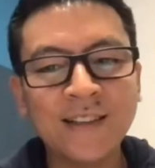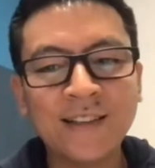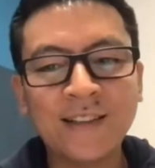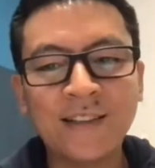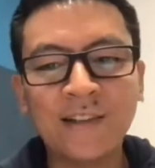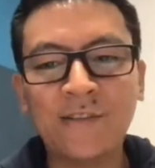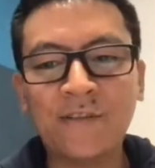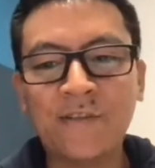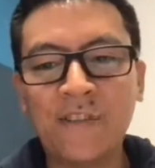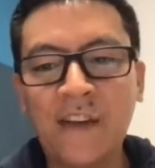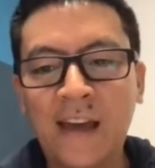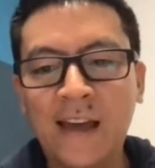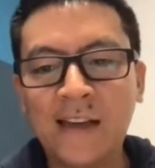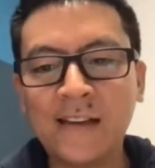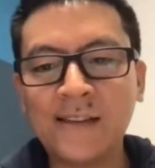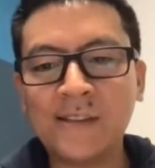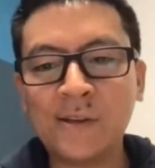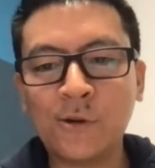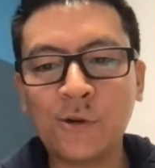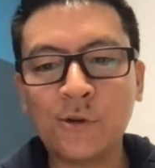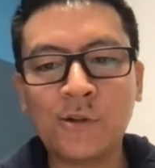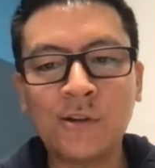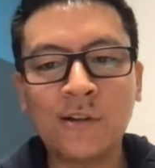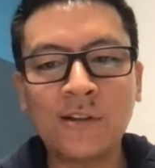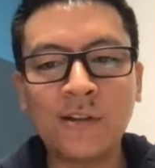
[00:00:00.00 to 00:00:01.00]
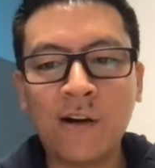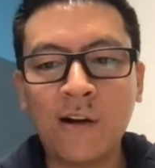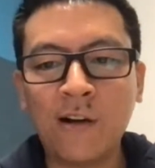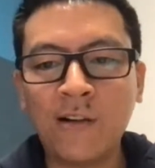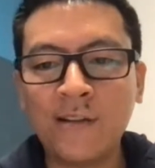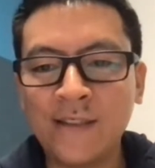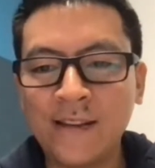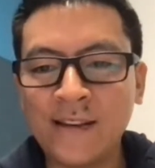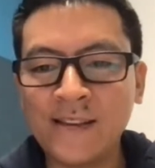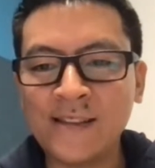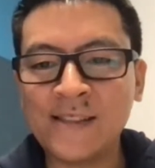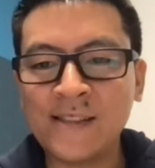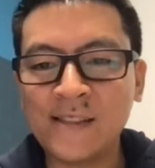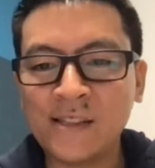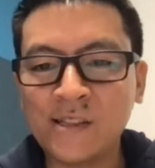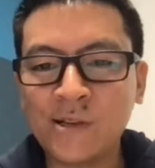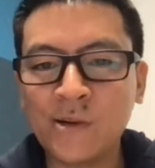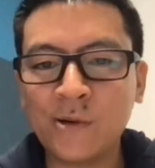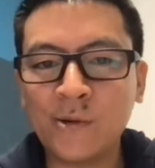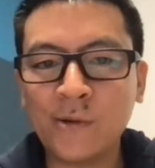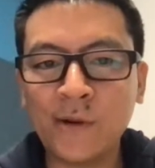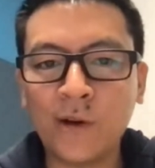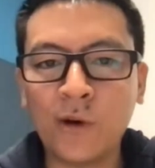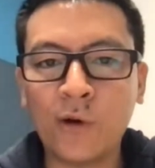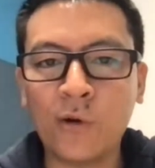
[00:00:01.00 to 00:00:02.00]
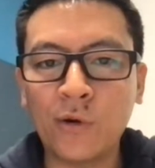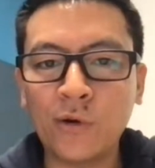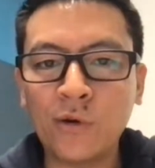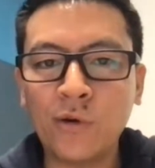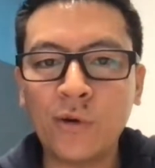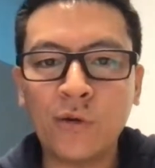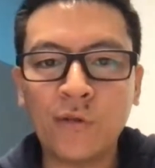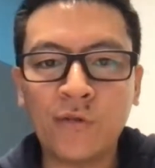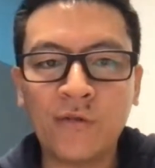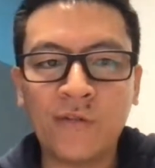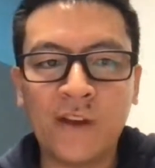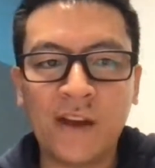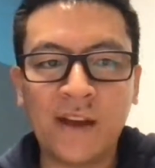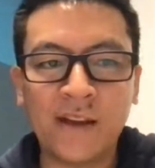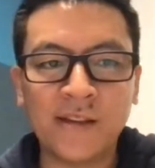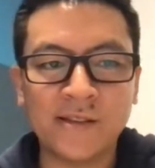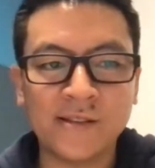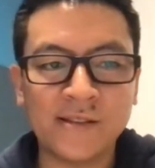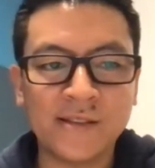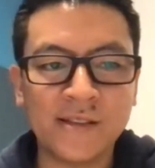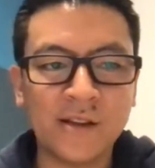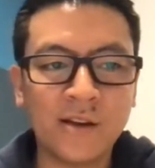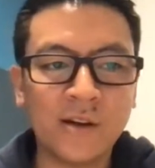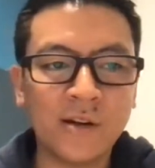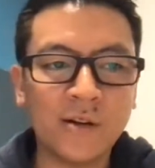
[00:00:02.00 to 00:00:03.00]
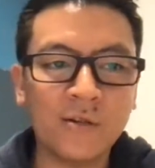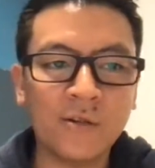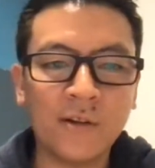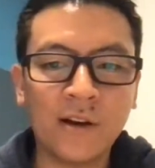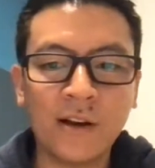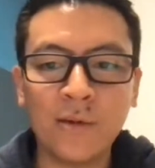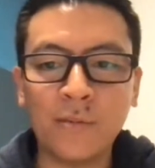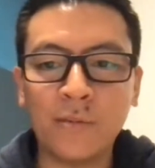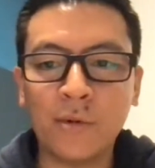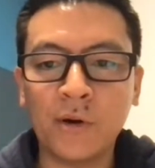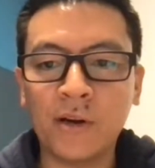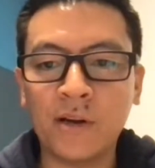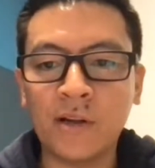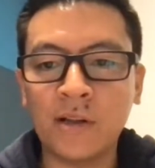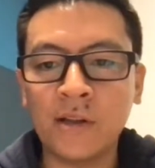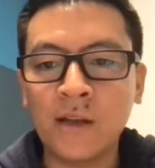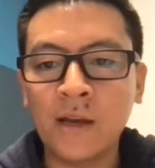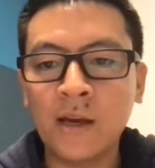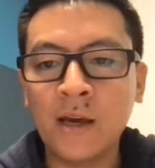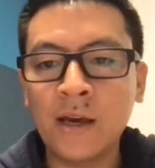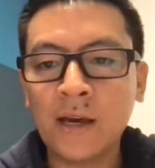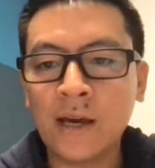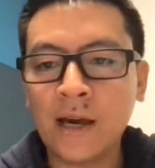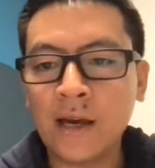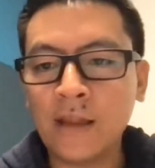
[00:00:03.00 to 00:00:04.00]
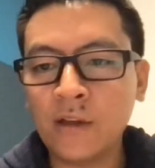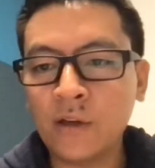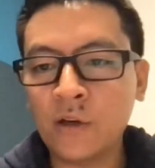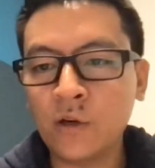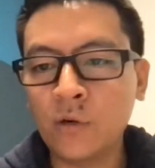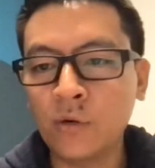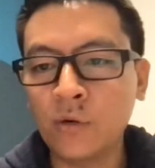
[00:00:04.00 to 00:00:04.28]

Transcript: The fans aren't necessarily all your fans there, right? But kind of